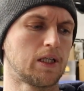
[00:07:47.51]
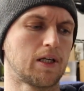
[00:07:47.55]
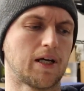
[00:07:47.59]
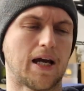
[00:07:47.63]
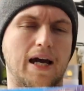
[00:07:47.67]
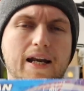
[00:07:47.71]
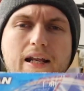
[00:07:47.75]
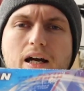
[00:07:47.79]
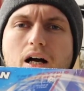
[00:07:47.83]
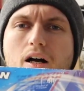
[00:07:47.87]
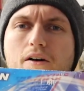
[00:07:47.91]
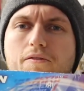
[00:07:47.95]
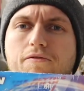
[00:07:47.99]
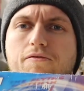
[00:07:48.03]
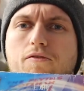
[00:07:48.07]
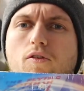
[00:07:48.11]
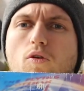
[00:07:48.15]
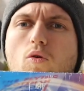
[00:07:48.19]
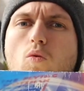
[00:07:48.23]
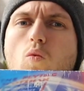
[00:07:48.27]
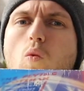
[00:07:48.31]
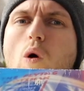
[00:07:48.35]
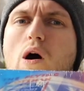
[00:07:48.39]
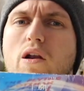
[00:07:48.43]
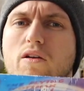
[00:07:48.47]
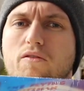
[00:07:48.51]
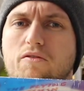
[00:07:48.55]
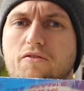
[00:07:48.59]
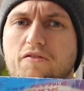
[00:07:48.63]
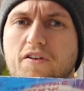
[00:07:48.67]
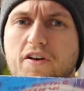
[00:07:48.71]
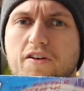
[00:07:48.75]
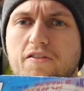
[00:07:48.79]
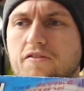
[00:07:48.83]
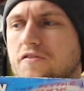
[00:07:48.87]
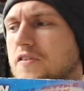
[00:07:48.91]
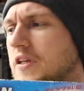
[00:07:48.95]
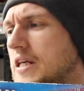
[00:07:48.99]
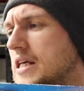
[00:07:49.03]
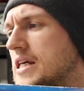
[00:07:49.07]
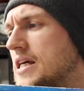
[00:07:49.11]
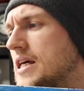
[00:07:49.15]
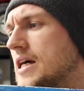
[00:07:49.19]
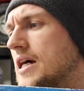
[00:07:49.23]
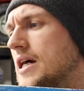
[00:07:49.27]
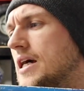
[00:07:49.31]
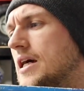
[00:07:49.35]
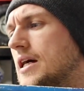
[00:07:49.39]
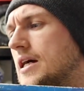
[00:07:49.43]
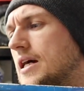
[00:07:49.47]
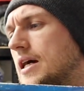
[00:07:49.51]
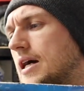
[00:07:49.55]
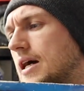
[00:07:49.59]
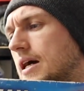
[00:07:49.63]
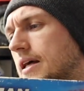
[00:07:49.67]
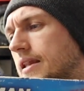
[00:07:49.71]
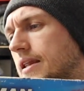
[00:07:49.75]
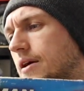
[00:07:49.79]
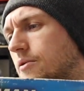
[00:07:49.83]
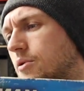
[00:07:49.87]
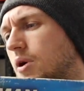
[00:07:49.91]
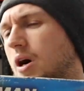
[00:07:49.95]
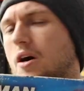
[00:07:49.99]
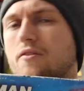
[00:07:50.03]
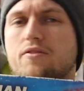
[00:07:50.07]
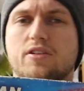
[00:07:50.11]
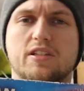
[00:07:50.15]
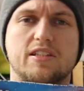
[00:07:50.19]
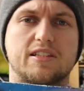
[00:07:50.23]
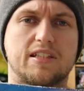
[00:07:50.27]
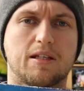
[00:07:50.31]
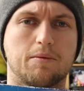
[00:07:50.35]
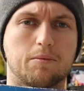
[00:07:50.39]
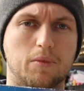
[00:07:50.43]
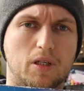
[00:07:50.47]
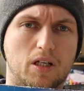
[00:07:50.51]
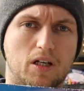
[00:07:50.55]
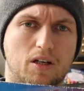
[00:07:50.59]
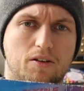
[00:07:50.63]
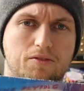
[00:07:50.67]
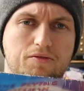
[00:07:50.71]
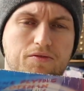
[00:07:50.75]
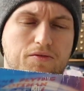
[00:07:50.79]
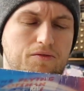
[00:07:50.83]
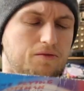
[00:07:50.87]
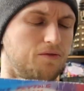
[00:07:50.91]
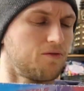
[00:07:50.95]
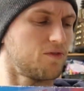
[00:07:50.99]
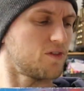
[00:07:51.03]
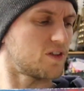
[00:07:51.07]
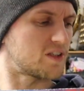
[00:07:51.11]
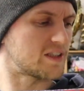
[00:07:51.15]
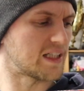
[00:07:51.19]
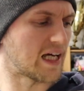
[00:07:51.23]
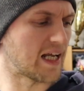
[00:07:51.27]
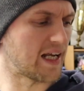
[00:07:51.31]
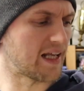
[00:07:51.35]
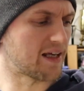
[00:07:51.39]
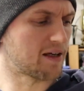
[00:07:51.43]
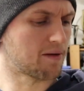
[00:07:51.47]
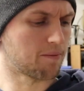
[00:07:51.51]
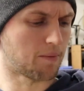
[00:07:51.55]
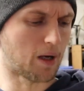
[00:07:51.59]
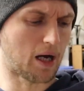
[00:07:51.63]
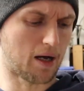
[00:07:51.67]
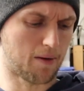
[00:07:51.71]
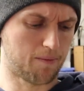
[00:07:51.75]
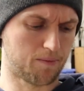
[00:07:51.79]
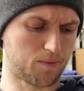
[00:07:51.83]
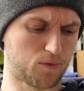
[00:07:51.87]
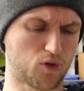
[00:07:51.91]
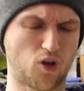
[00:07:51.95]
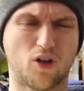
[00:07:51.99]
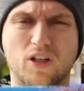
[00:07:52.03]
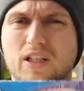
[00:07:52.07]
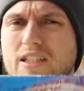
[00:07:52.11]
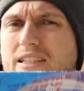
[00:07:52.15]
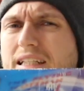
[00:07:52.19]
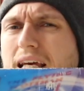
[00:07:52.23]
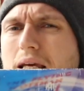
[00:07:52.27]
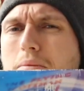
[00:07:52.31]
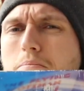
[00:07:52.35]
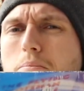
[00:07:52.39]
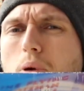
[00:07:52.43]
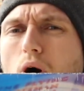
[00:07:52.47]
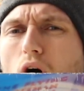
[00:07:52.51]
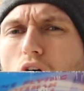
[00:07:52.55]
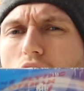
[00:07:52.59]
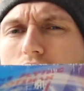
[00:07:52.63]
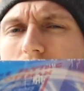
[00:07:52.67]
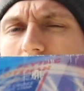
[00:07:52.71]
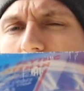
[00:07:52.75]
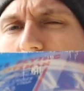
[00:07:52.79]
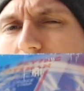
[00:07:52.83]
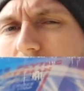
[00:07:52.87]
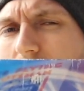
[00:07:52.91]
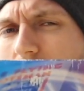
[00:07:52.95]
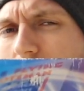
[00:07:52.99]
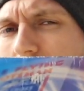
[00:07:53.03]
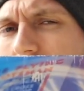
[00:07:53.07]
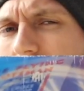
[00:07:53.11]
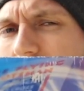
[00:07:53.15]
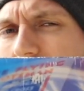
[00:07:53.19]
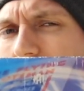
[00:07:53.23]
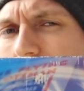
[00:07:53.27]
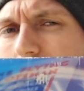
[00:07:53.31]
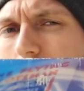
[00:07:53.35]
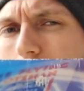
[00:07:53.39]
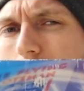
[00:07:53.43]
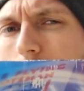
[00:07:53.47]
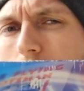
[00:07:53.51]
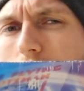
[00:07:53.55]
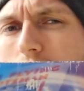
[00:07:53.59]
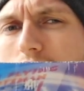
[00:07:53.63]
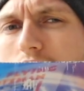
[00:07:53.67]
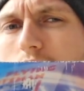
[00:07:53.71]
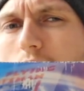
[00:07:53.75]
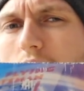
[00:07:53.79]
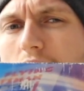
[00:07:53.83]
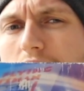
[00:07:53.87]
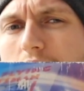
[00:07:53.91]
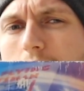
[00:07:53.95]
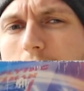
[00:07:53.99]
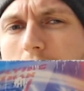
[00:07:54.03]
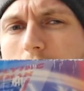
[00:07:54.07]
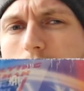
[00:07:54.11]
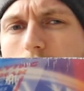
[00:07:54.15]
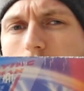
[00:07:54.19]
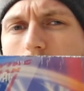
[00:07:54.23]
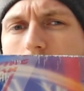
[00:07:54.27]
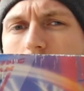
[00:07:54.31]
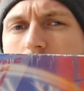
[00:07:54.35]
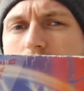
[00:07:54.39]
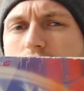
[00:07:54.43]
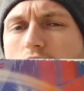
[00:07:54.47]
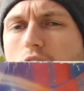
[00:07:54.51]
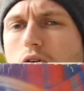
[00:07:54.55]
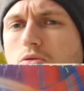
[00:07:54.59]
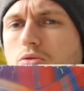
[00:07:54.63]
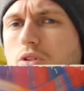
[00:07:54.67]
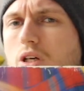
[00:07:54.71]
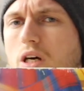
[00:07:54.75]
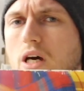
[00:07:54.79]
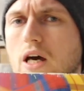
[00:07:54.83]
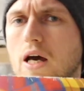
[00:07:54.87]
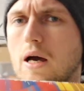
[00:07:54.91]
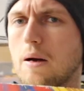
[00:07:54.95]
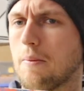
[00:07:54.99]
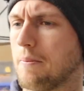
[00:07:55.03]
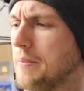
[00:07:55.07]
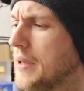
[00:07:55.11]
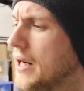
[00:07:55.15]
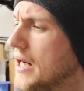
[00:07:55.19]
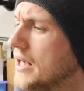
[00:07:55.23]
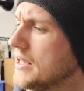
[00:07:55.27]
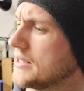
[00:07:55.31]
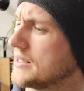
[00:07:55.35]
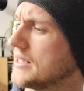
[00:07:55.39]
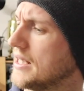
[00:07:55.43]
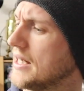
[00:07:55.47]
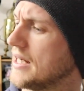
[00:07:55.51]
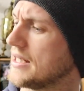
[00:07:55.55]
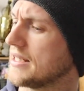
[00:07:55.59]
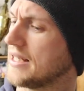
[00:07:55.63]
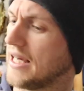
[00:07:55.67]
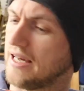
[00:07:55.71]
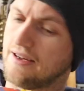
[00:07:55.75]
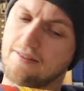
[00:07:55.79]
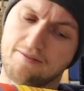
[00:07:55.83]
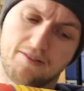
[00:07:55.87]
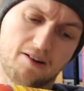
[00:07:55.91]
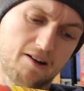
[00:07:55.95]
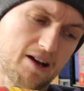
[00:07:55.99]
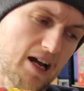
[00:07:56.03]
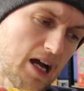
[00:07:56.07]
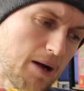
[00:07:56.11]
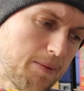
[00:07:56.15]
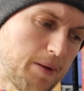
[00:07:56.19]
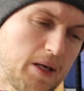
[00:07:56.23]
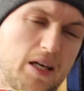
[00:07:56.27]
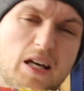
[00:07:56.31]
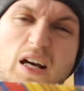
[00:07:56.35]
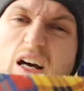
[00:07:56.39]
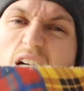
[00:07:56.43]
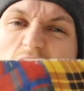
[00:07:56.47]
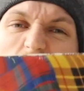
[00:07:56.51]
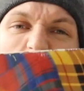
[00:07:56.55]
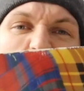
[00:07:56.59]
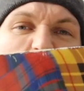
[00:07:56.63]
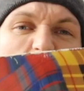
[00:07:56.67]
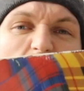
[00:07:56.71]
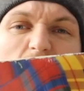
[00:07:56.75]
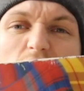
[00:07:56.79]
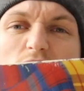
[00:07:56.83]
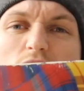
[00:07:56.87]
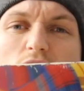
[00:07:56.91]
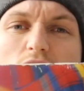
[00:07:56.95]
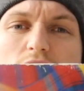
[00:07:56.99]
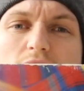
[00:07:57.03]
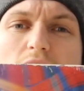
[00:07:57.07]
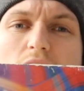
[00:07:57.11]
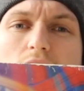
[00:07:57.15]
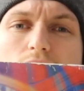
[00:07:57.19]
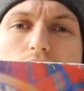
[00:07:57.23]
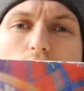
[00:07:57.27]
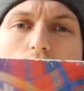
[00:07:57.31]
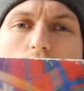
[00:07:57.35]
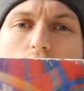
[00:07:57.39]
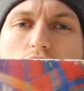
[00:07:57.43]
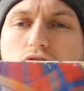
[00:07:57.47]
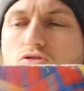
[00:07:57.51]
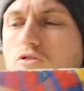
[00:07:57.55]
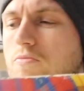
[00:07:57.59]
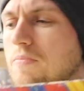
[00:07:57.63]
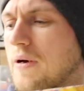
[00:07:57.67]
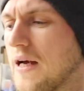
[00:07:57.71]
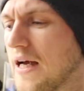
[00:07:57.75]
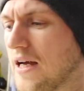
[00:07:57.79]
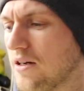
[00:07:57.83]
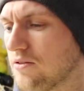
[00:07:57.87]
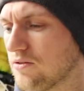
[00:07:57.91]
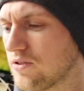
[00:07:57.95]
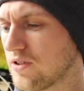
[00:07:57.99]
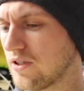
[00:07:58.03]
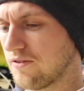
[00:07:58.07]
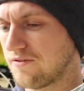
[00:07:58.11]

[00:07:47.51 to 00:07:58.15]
Had it up for £150. There were other similar selling, not the same box, it's a slightly different box what other people have sold, but yeah, very happy to get it gone now for £100.